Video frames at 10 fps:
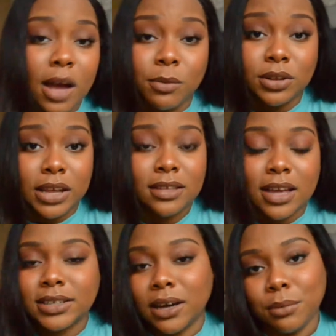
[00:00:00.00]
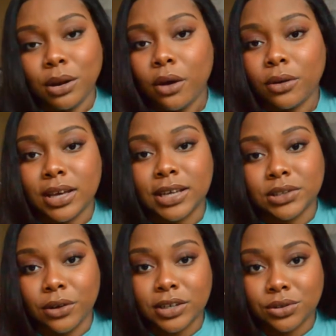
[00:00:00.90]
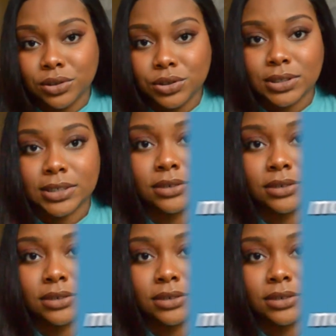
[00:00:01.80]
I will link that down below in case you guys are interested.